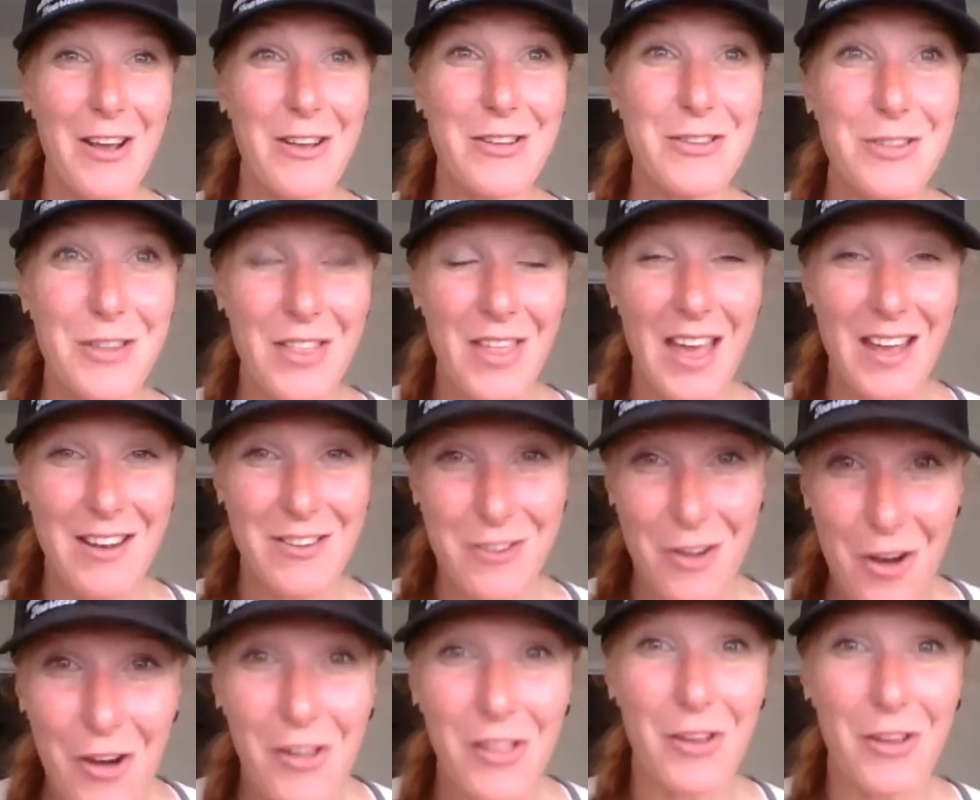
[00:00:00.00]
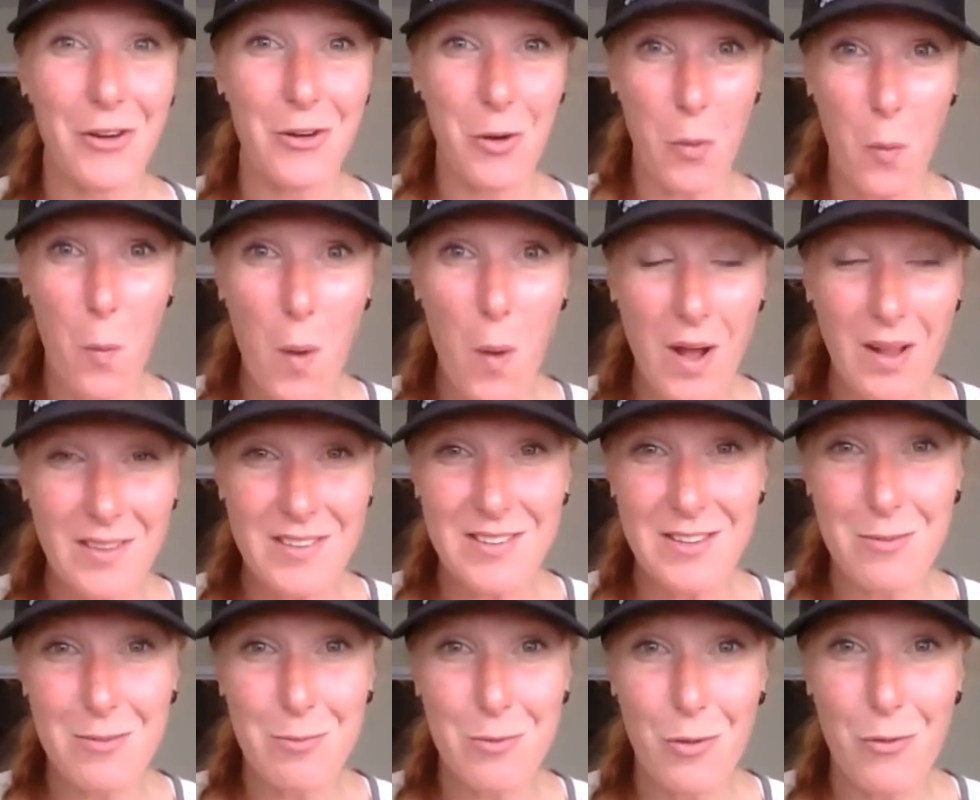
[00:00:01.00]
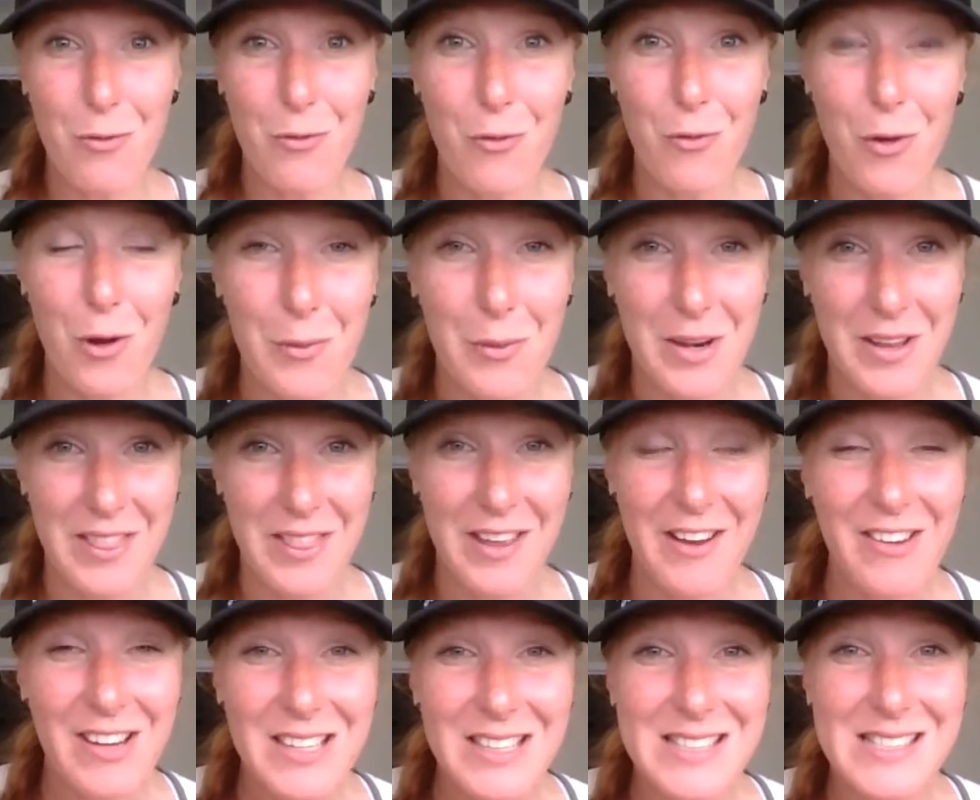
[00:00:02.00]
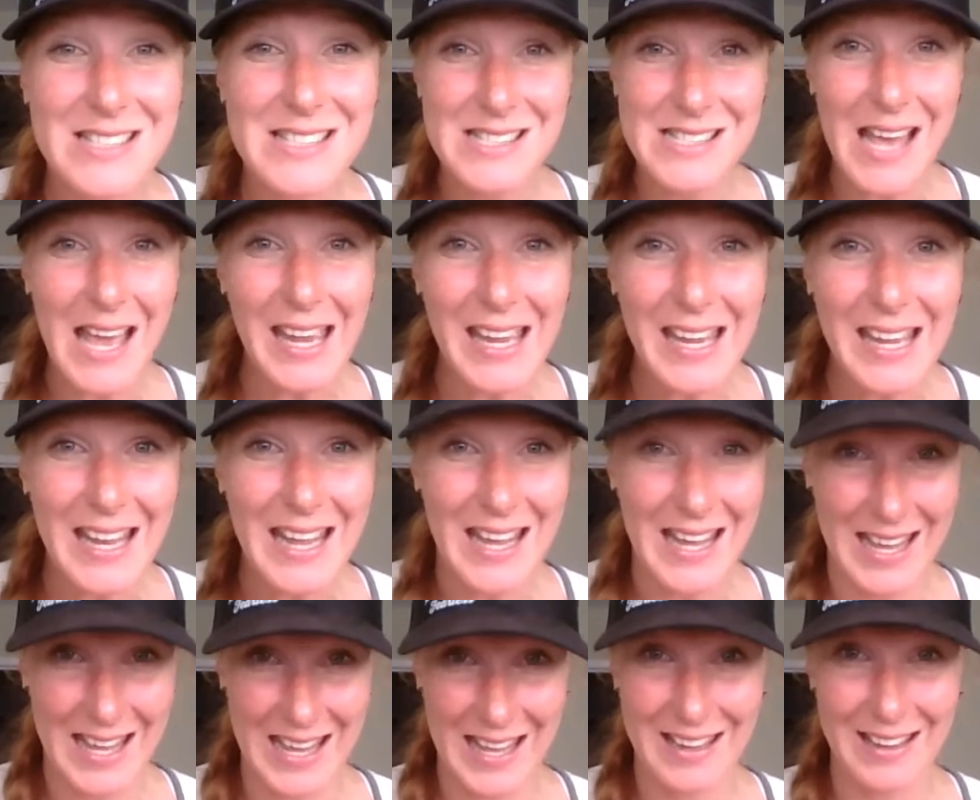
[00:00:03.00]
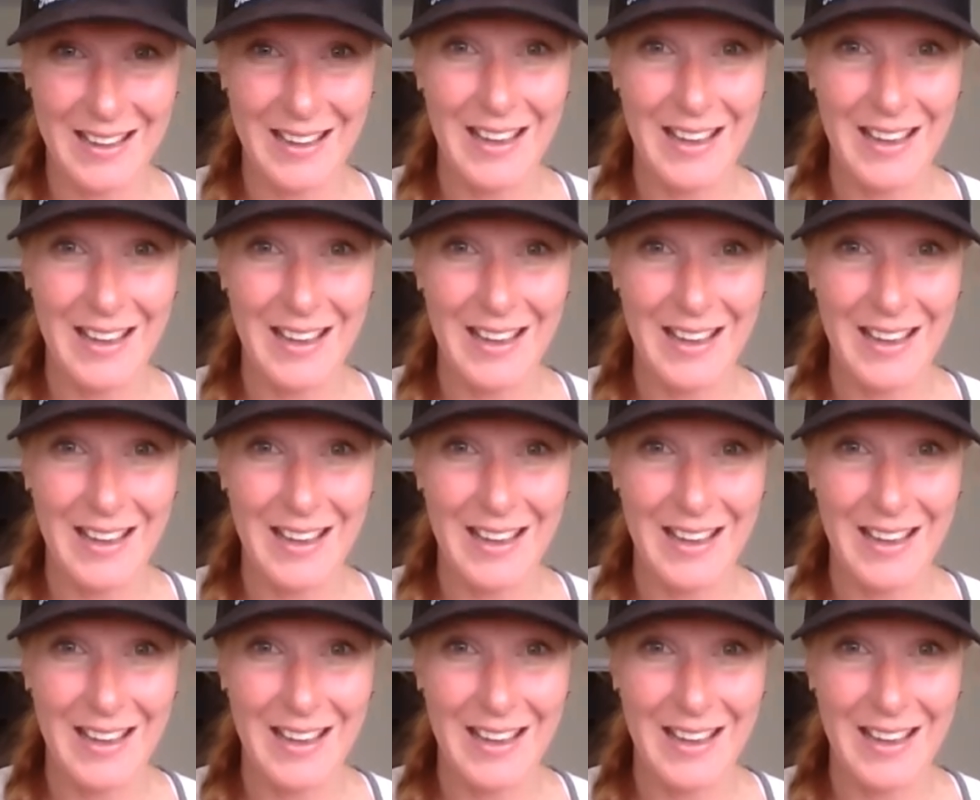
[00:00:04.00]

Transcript: So that toddler wants to move forward. They're excited.